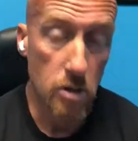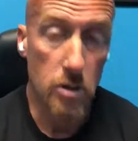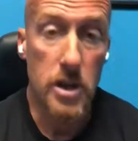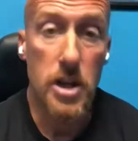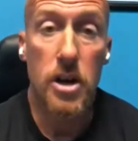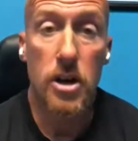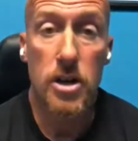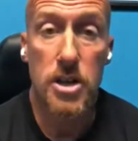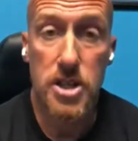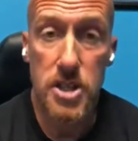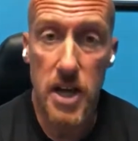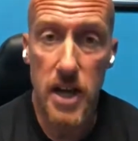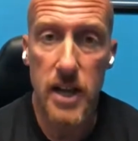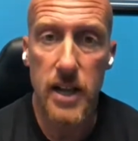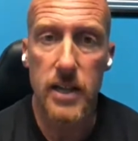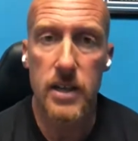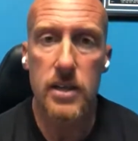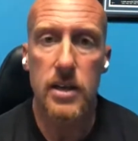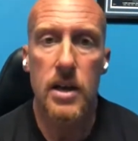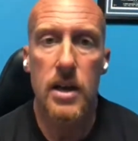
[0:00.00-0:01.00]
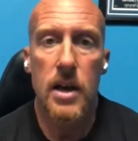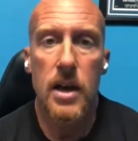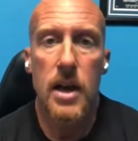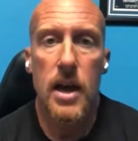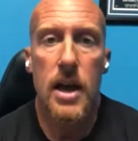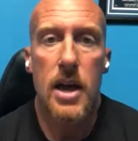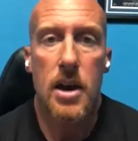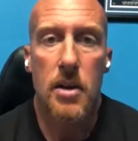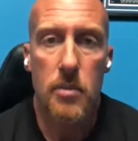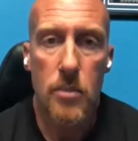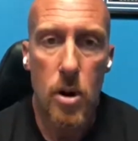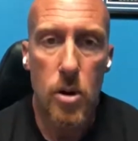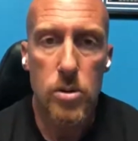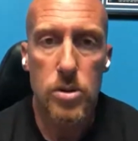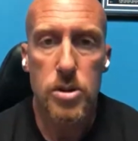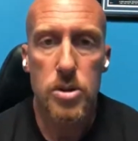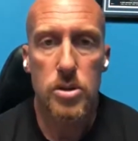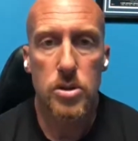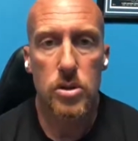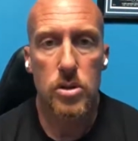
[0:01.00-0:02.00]
energetic and
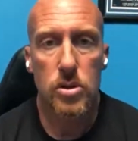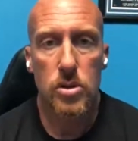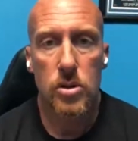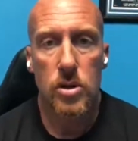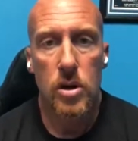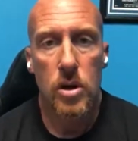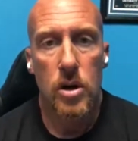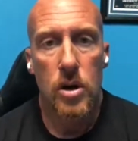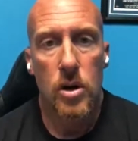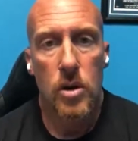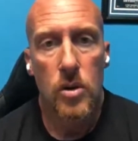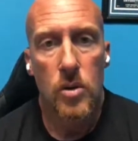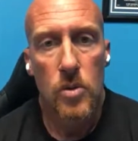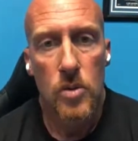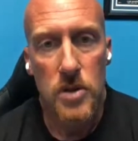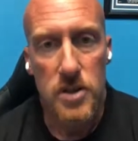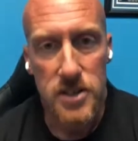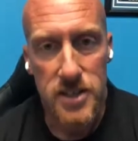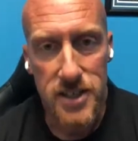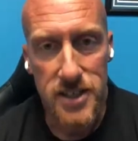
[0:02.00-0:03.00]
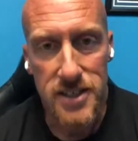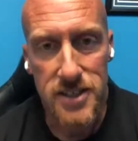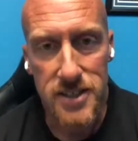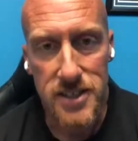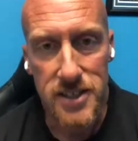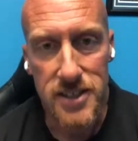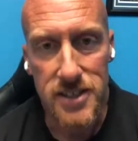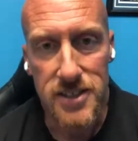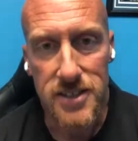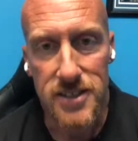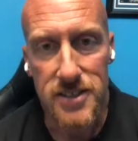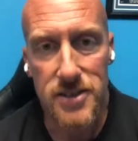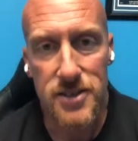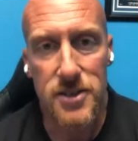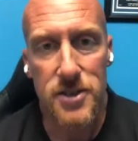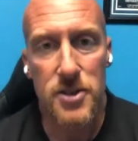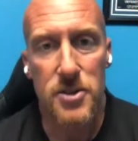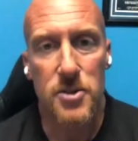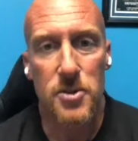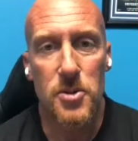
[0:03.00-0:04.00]
emotional resistance
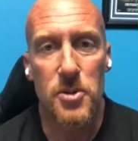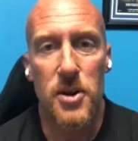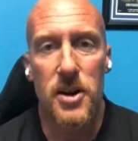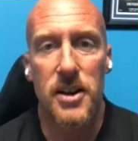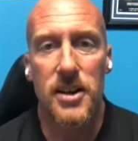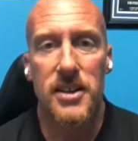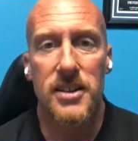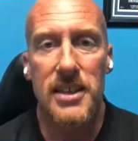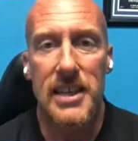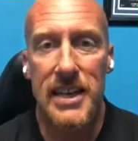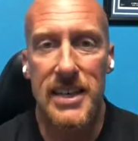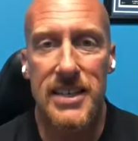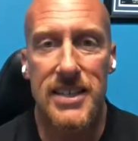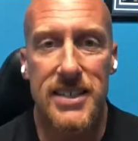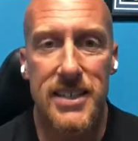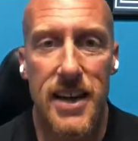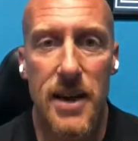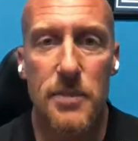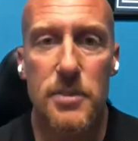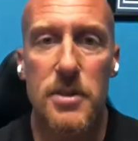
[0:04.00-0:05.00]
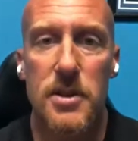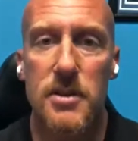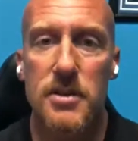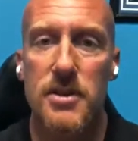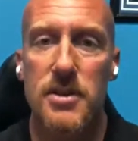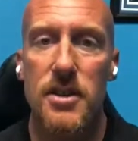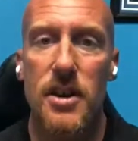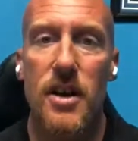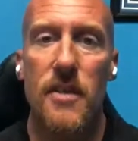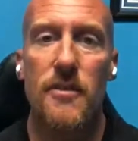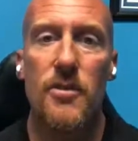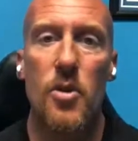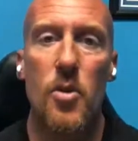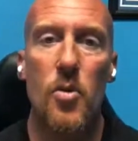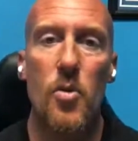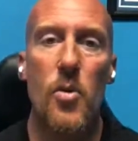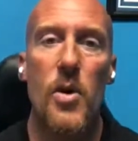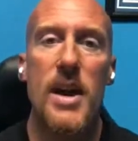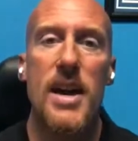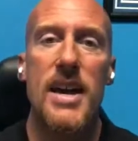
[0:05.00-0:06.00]
to the acceptance of the
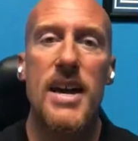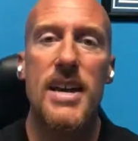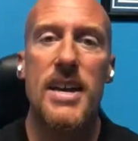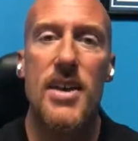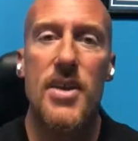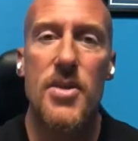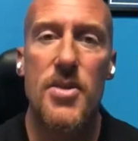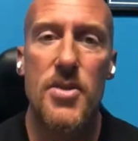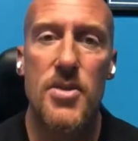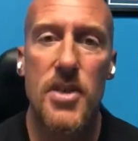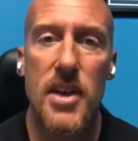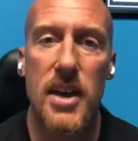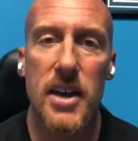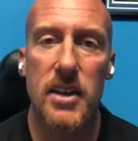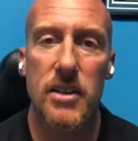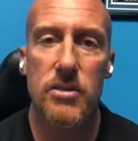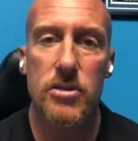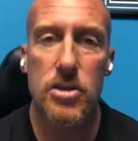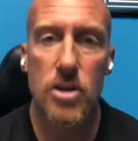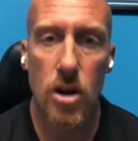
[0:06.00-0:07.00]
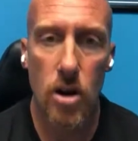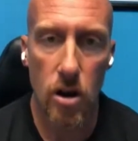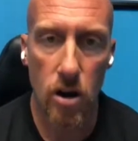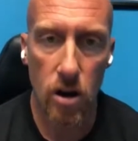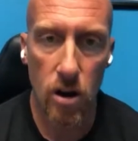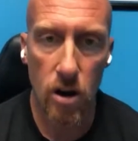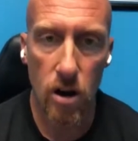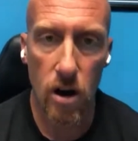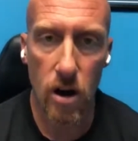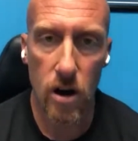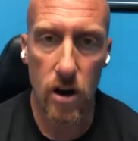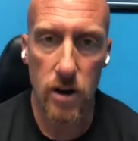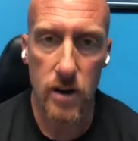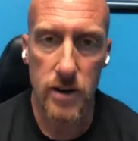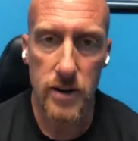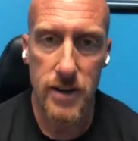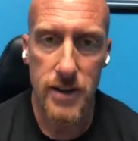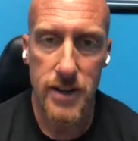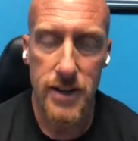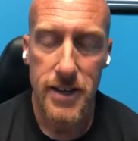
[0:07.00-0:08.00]
way things are.
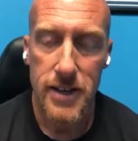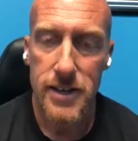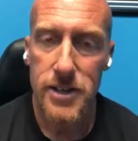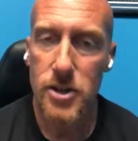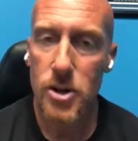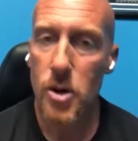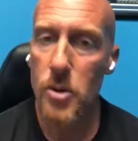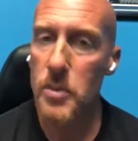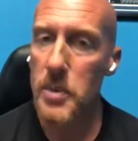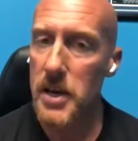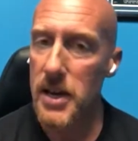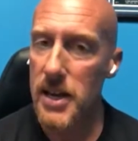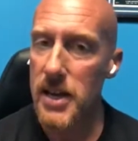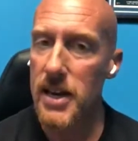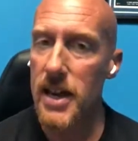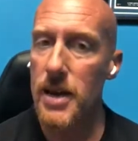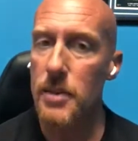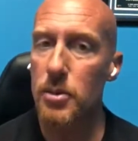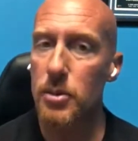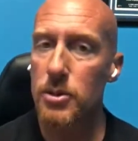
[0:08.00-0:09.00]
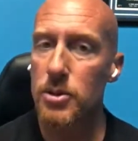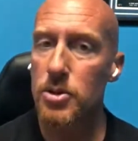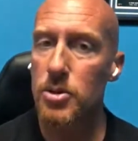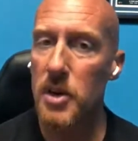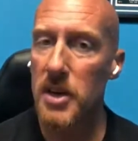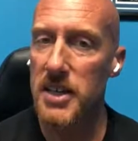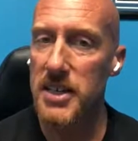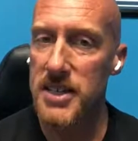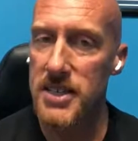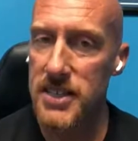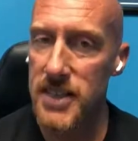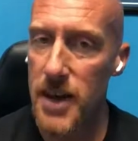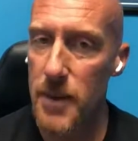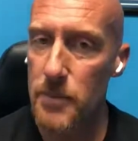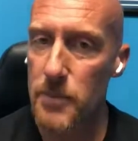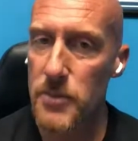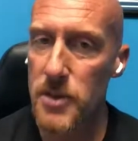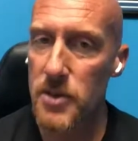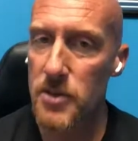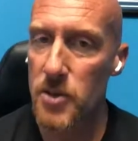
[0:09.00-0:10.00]
You know, being able to
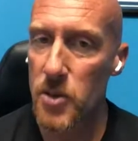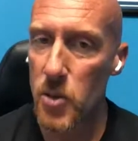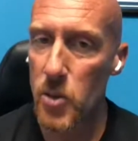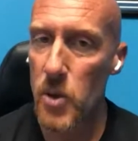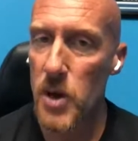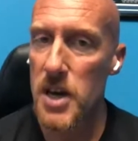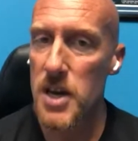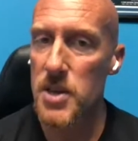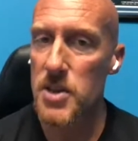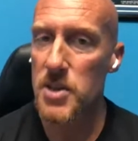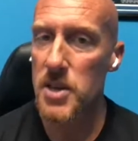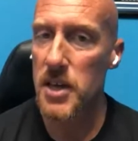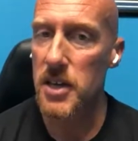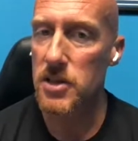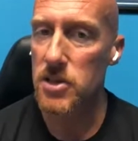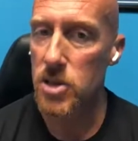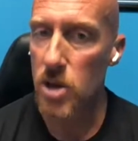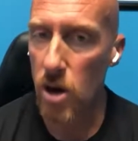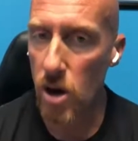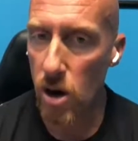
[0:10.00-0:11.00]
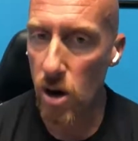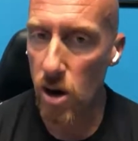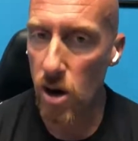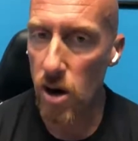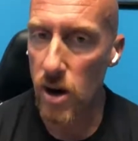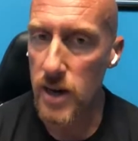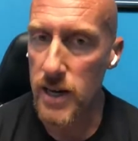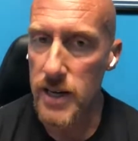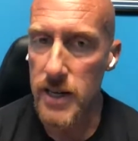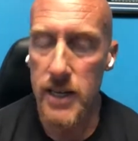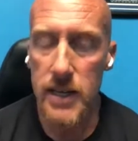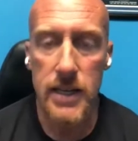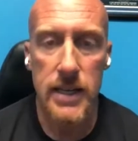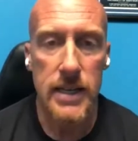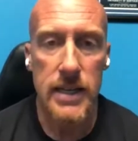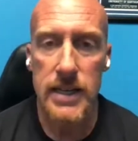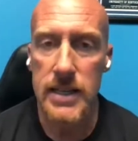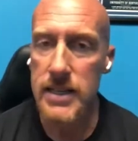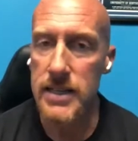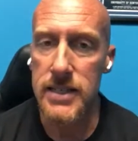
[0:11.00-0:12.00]
accept the way things are
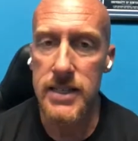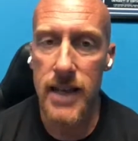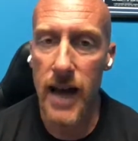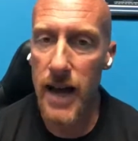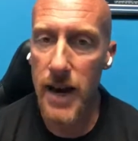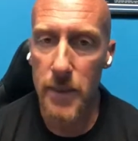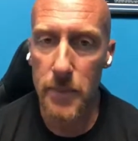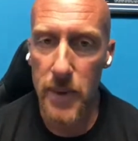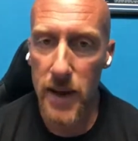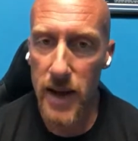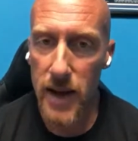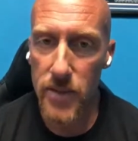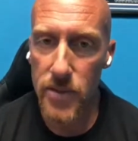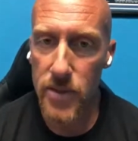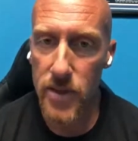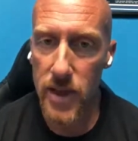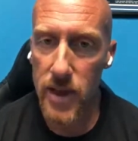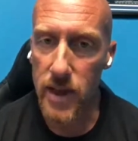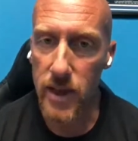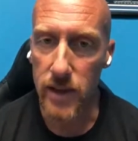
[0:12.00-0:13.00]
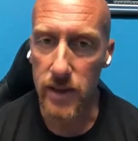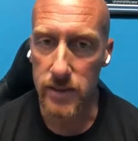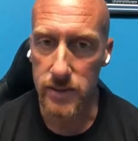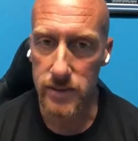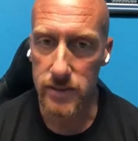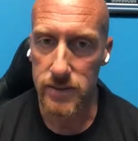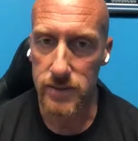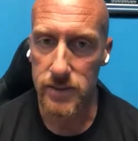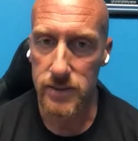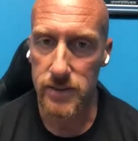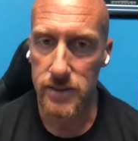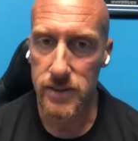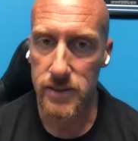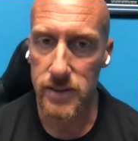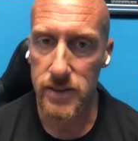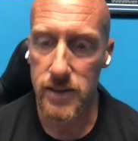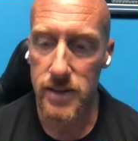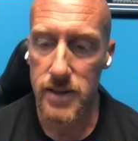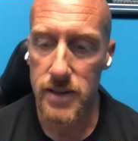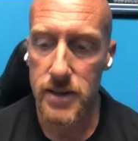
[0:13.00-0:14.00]
is not a bad thing.
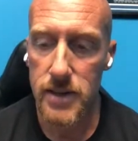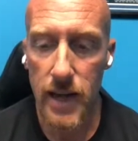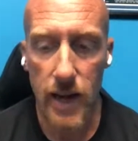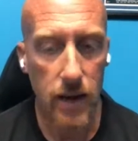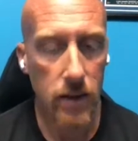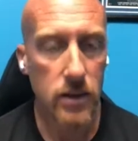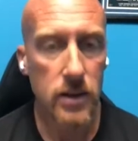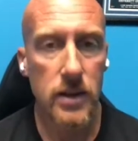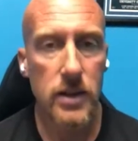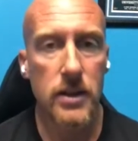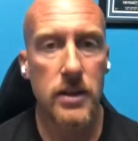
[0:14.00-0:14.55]
Now,